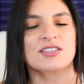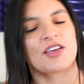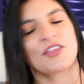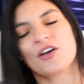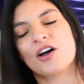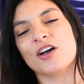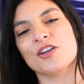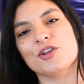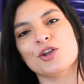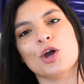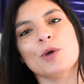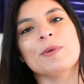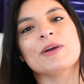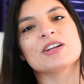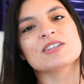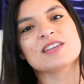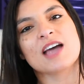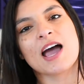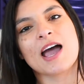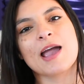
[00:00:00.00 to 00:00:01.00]
So I thought no
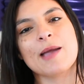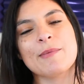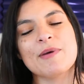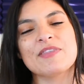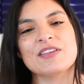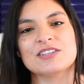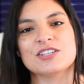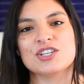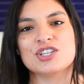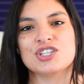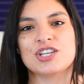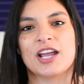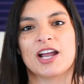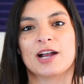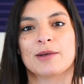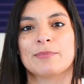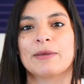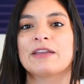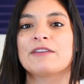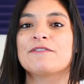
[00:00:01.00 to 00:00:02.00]
better time than to
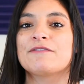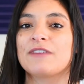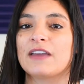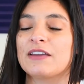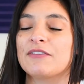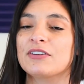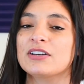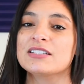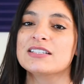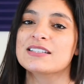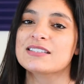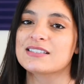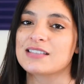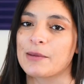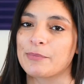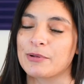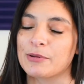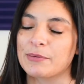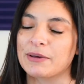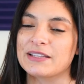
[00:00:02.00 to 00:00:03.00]
share my favorite
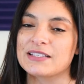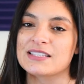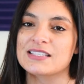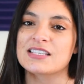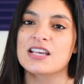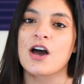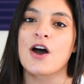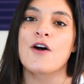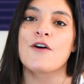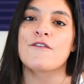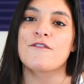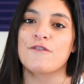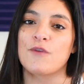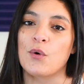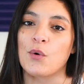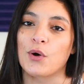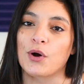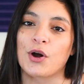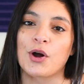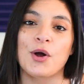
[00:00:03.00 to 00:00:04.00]
supplements
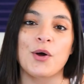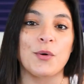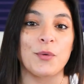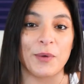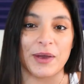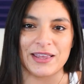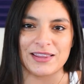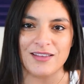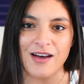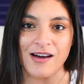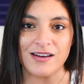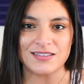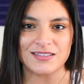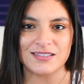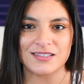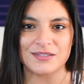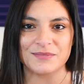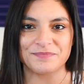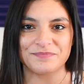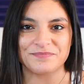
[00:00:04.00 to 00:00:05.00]
for weight
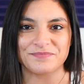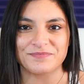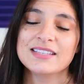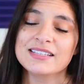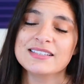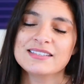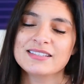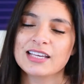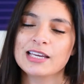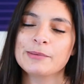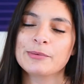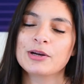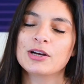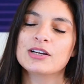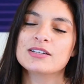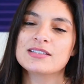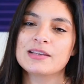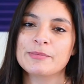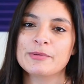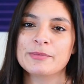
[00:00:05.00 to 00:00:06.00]
loss.
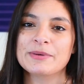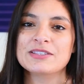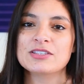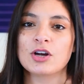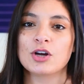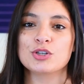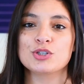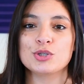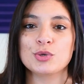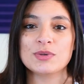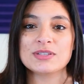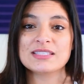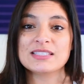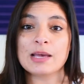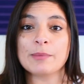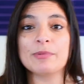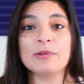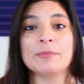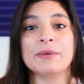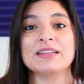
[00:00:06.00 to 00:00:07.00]
Disclaimer, supplements are to
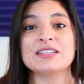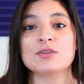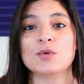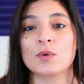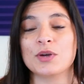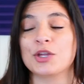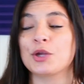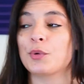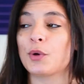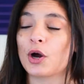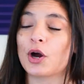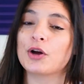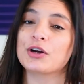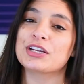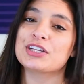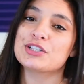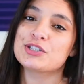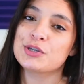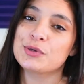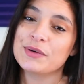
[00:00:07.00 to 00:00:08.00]
supplement what you are
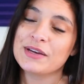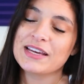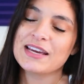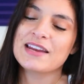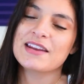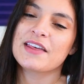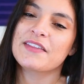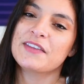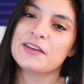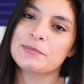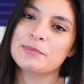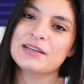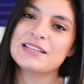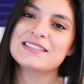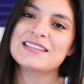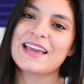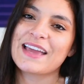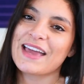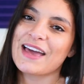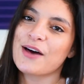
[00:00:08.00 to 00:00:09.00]
already doing. Nothing
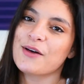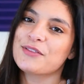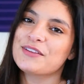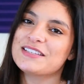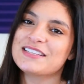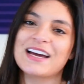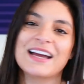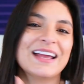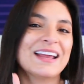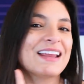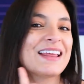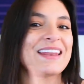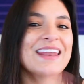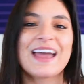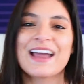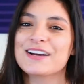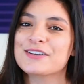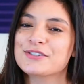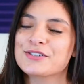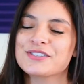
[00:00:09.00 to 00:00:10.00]
beats a healthy diet and
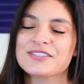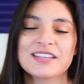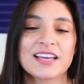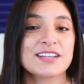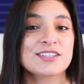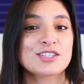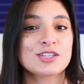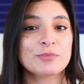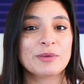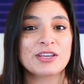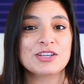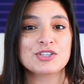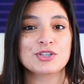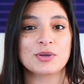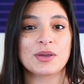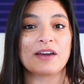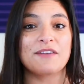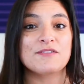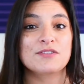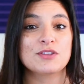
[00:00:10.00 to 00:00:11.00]
exercise, so make sure
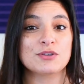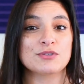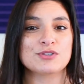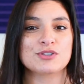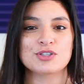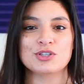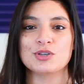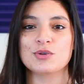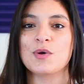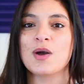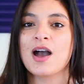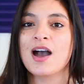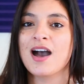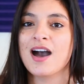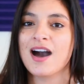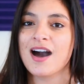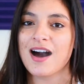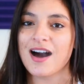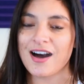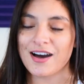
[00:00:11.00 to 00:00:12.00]
you have those two
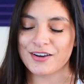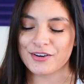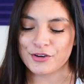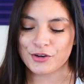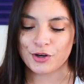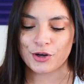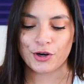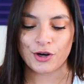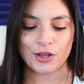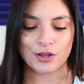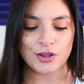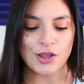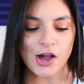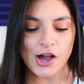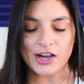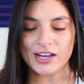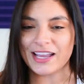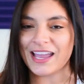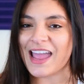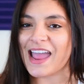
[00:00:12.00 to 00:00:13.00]
under
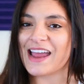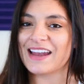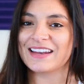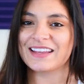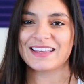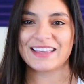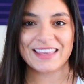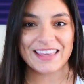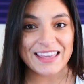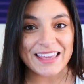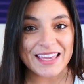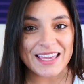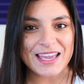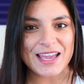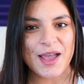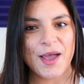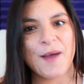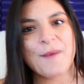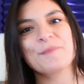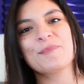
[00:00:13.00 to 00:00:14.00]
lock and
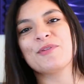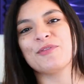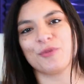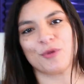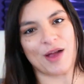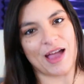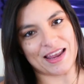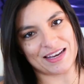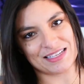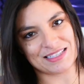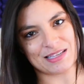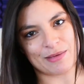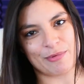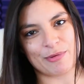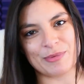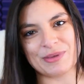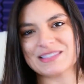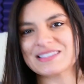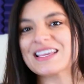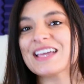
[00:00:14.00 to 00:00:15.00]
key before adding
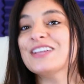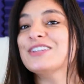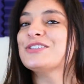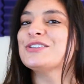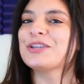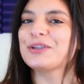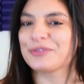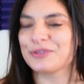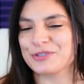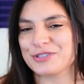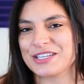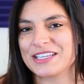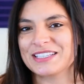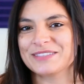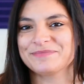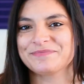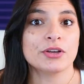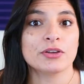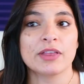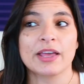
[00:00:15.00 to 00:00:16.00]
supplements into your
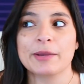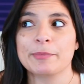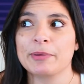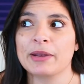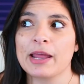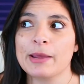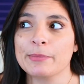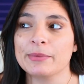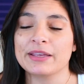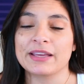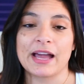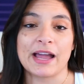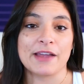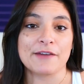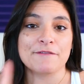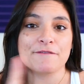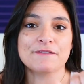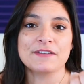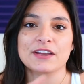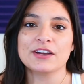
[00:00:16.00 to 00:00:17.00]
routine. You're like, but Emily, I
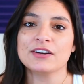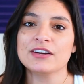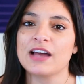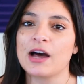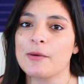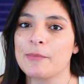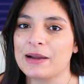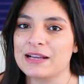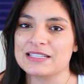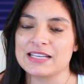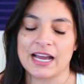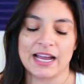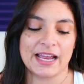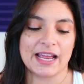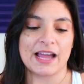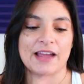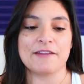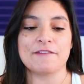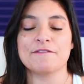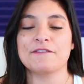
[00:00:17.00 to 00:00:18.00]
have figured out my
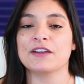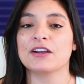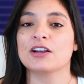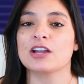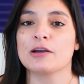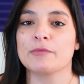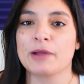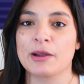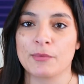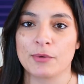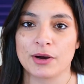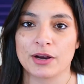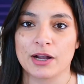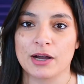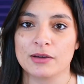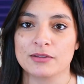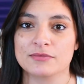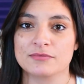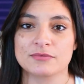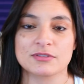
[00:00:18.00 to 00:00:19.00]
diet, I figured out my
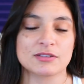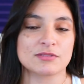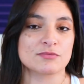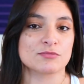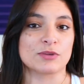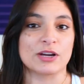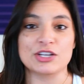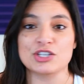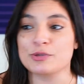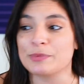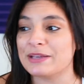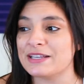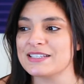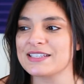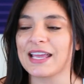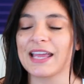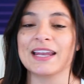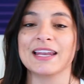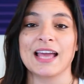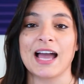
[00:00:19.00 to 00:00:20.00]
workout regimen,
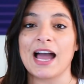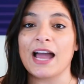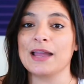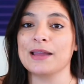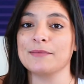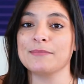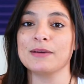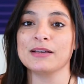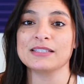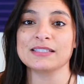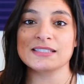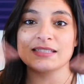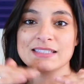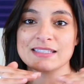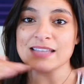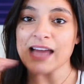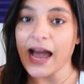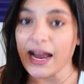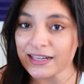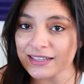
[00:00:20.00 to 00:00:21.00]
and I am
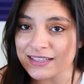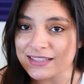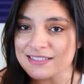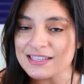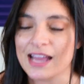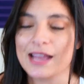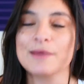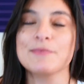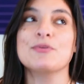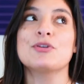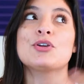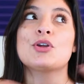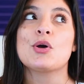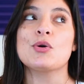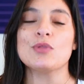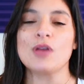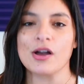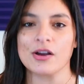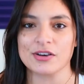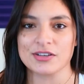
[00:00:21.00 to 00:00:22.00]
stagnant. I am
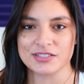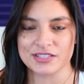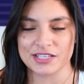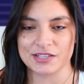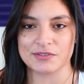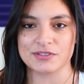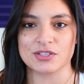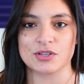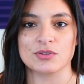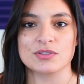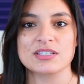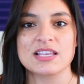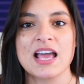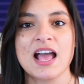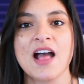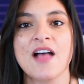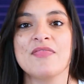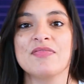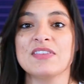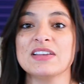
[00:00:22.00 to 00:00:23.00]
no longer seeing results.
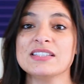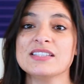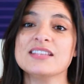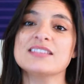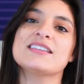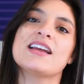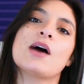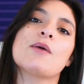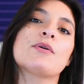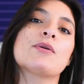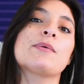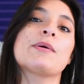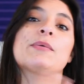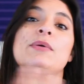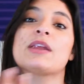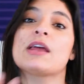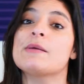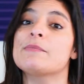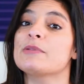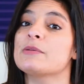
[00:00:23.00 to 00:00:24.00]
This is now when we
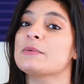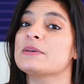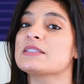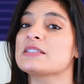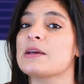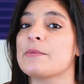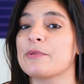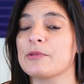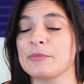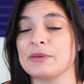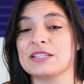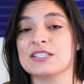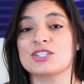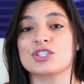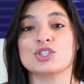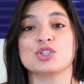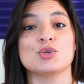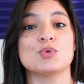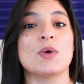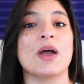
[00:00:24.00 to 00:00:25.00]
would implement
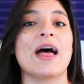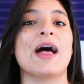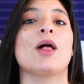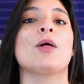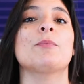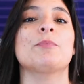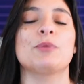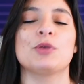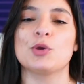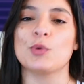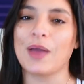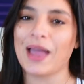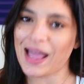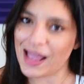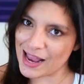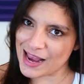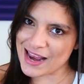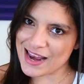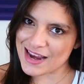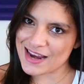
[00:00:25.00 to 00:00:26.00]
supplements to help you
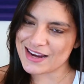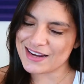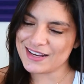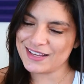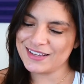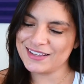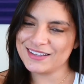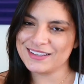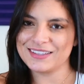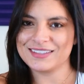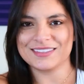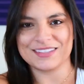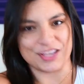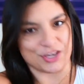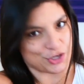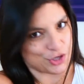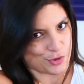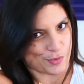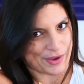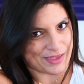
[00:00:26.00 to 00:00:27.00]
aid
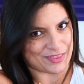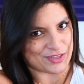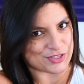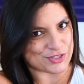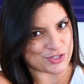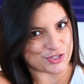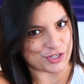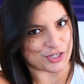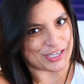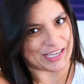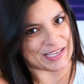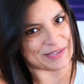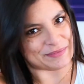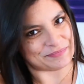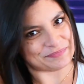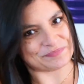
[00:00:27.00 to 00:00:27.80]
in your weight loss journey.